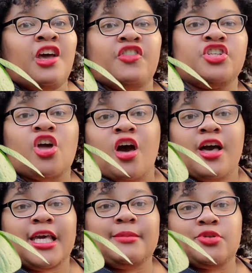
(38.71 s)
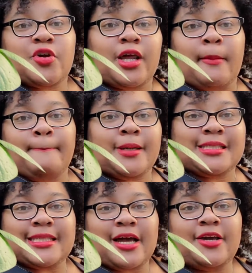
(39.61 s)
The dog keeps trying to
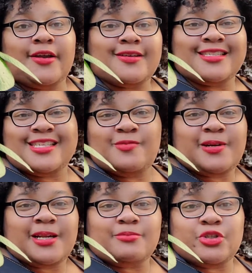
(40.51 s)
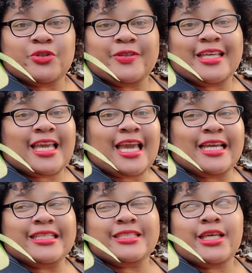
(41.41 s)
bust out here and see what I'm doing,
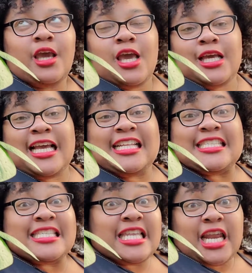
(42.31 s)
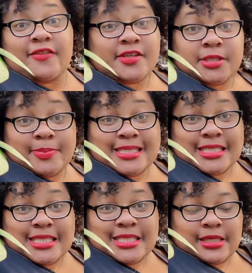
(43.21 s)
and it's none of his
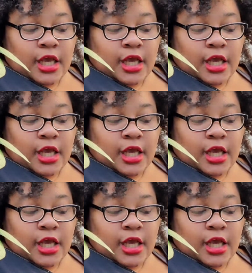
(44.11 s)
business.